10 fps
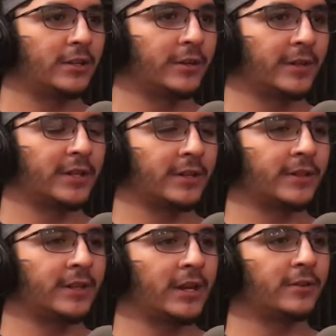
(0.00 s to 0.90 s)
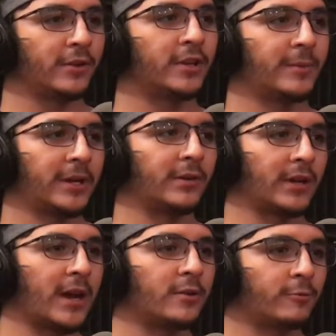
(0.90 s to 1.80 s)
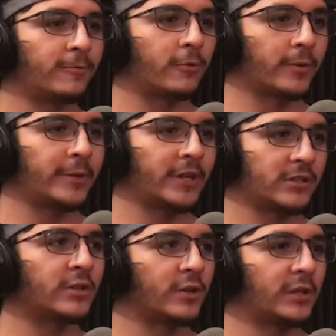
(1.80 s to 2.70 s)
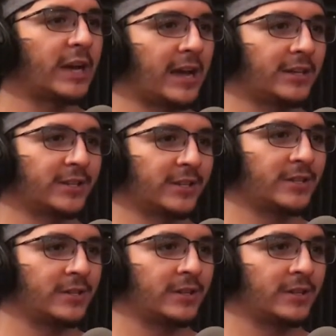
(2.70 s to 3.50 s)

at the end of the day, you're going to be held accountable for it because of your taxes.